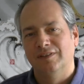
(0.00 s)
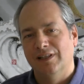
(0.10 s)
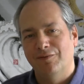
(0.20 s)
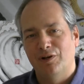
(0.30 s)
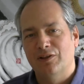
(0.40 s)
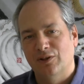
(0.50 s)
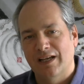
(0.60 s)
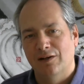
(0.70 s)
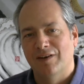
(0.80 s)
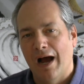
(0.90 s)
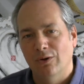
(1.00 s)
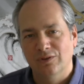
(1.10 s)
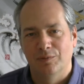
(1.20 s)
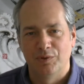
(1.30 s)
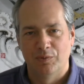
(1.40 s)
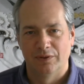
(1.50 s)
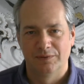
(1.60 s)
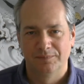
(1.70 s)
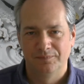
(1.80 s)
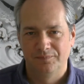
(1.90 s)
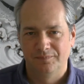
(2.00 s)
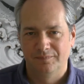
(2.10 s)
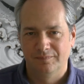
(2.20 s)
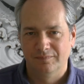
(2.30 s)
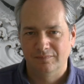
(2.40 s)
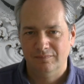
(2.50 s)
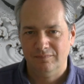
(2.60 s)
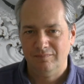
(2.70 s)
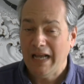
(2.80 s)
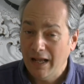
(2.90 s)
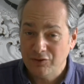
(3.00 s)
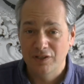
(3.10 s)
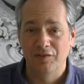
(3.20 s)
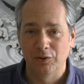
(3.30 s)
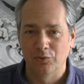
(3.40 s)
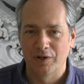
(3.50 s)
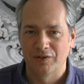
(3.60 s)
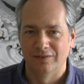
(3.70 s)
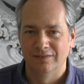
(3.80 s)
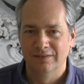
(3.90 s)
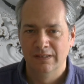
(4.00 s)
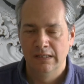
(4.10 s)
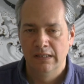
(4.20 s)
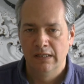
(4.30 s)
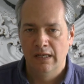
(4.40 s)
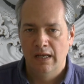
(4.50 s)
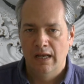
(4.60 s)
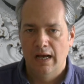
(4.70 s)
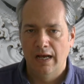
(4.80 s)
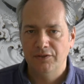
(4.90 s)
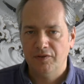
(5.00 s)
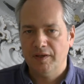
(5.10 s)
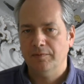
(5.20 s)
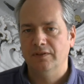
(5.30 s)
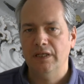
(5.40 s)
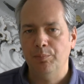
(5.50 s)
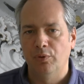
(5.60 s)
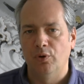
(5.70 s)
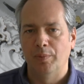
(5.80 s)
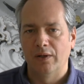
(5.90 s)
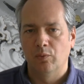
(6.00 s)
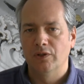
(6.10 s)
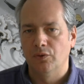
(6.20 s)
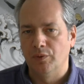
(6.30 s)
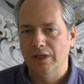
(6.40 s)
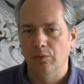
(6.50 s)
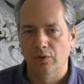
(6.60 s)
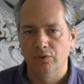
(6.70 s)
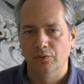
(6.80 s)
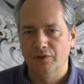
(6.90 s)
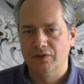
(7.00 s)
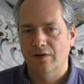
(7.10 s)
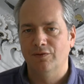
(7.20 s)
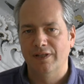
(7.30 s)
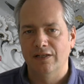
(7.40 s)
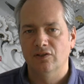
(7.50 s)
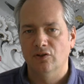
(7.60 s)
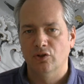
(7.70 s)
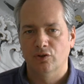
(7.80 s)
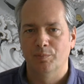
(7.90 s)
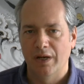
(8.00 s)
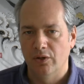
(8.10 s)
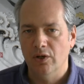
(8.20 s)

delivering the kind of outcome you want? That's a difficult question. As you think deeper about what you really want, you'll discover that it's not just about